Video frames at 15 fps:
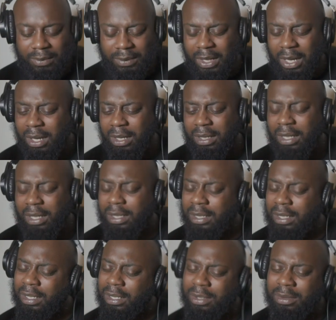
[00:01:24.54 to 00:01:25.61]
I
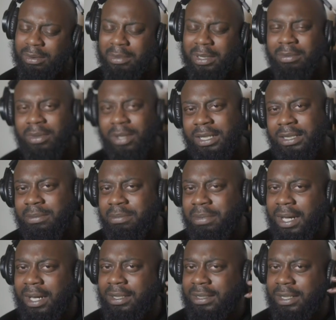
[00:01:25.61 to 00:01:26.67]
don't remember Austin
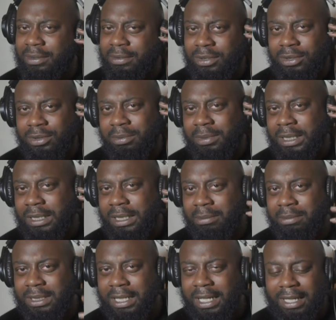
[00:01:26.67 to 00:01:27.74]
Powers having too many young
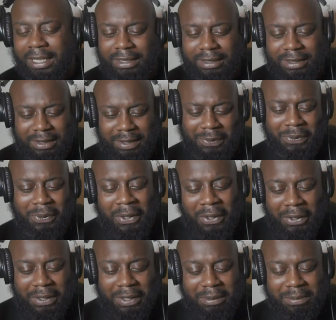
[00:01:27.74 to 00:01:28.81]
sons. You know
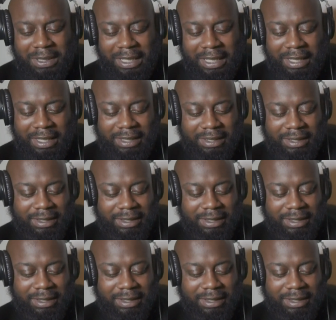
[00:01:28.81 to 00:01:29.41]
what I'm saying?